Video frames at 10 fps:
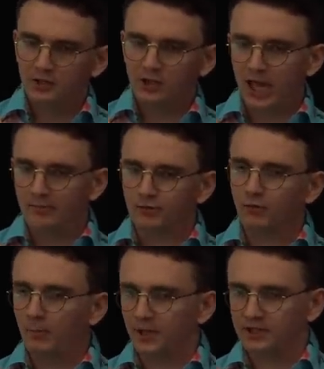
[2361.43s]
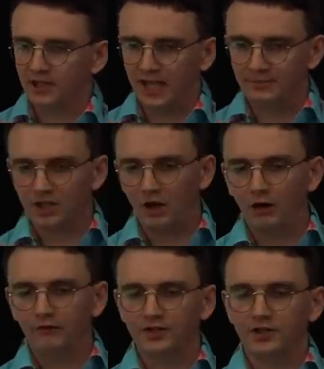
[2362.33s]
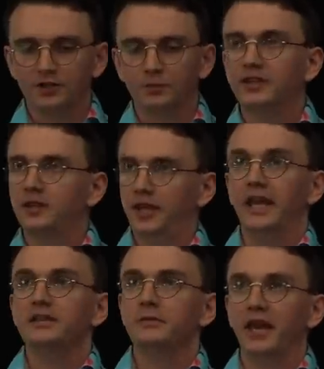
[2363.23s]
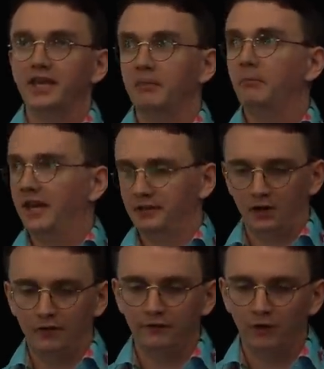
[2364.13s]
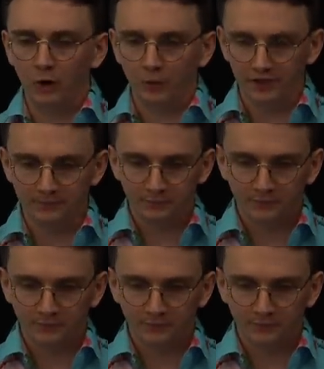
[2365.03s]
James Roberts claims that officers were the key to making men go forward.